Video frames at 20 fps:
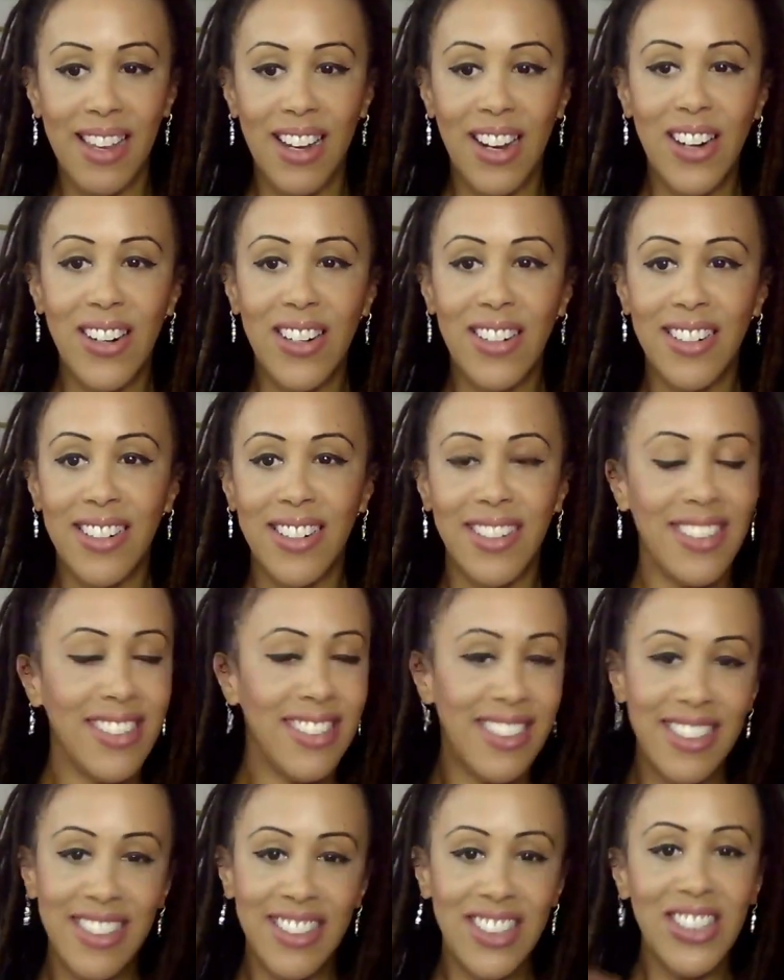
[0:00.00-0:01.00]
they're
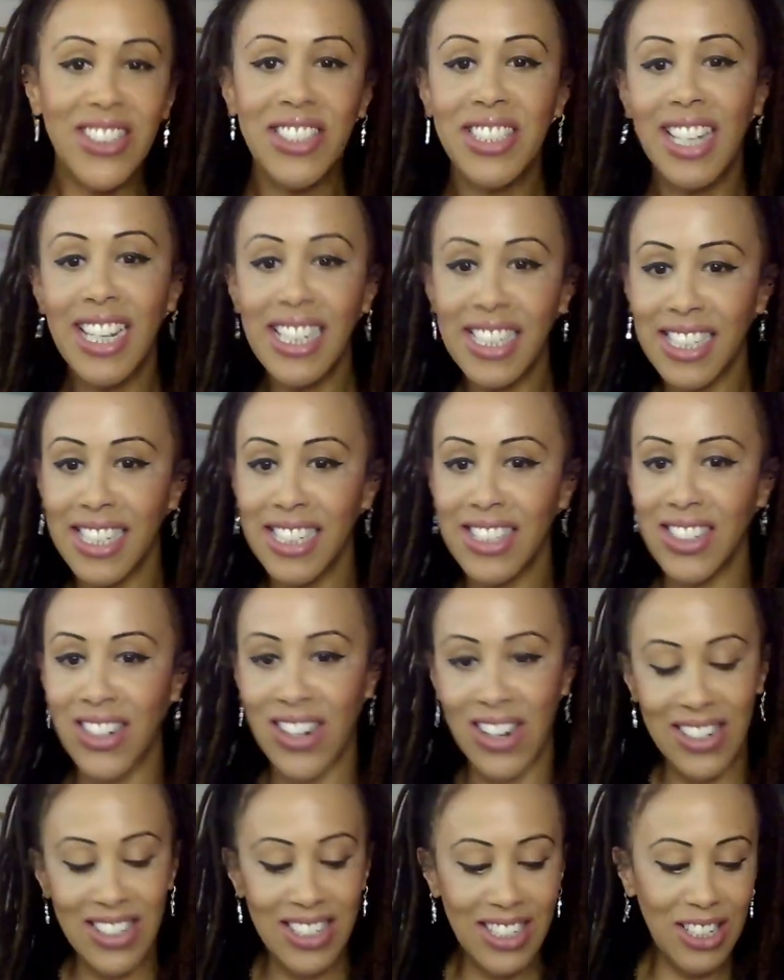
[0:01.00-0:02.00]
sketchy. They're
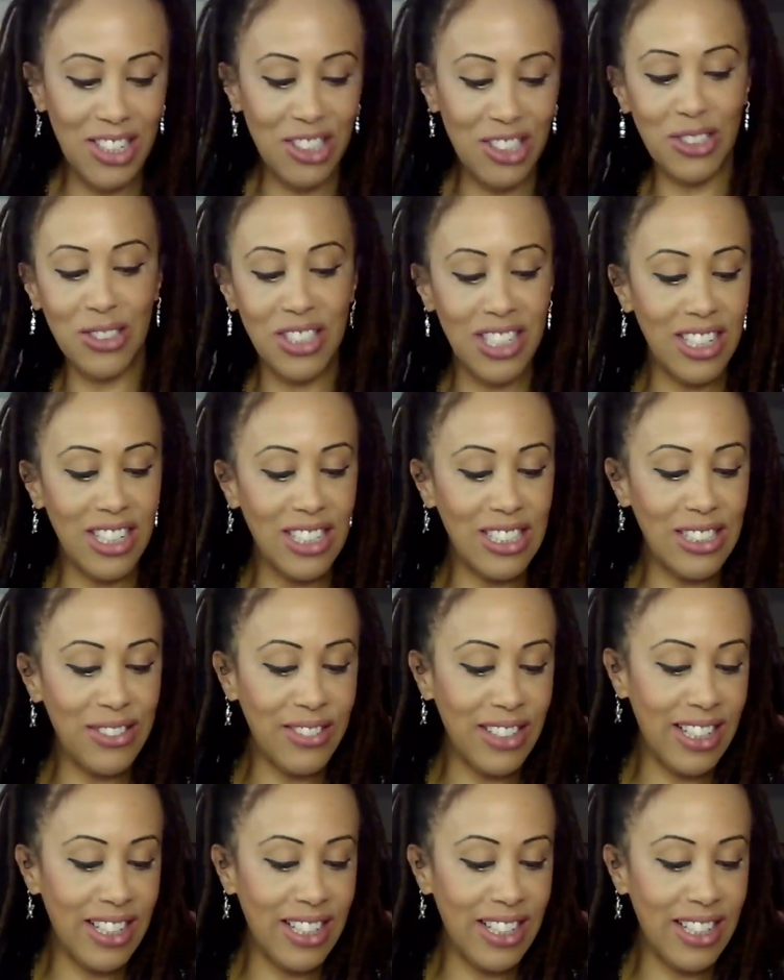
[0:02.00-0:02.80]
hard to get a hold of.